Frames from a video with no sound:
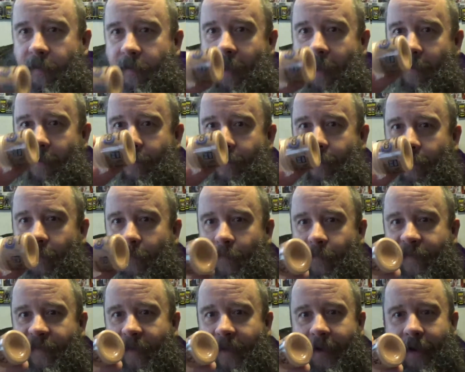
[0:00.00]
guys from
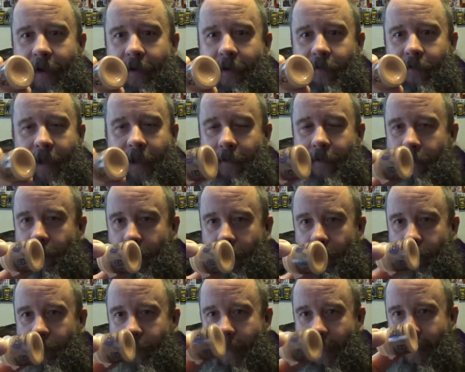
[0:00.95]
Citadel that
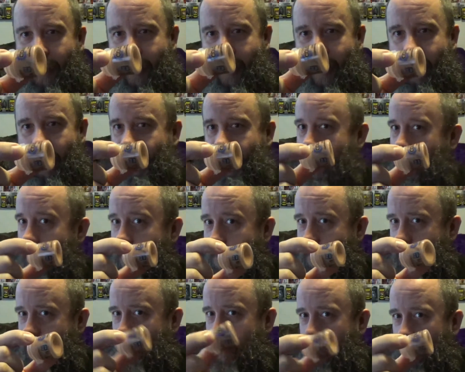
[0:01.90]
you gotta have
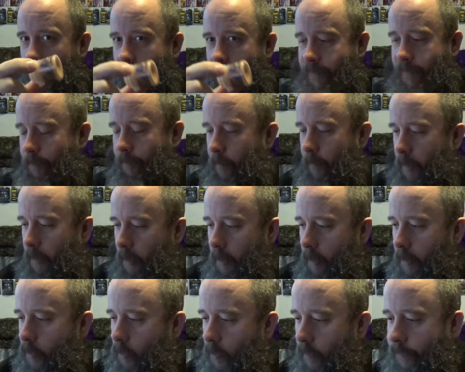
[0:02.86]
because they're awesome.
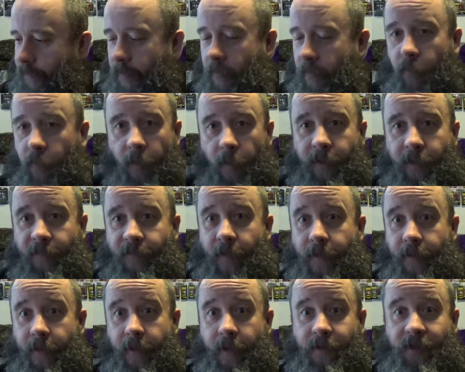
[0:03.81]
Or if you really
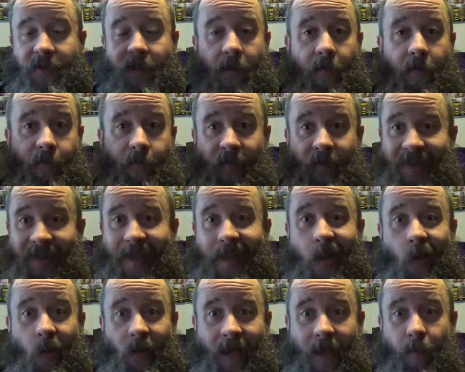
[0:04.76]
find the good stuff,
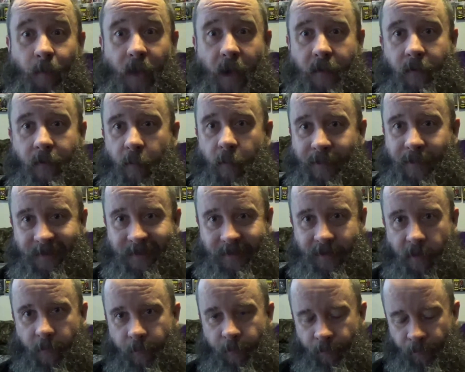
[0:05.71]
Vallejo Game Color, but
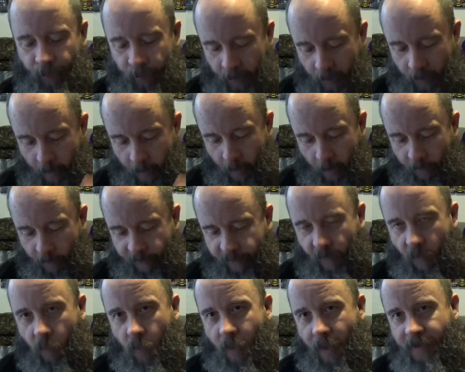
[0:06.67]
still.
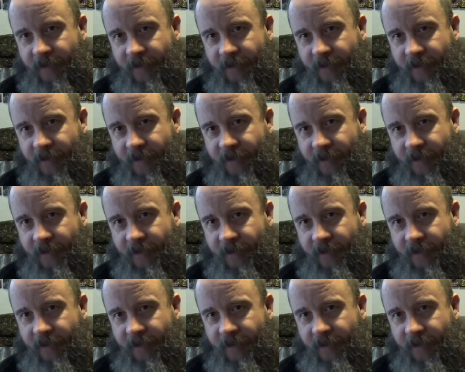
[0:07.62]
So, I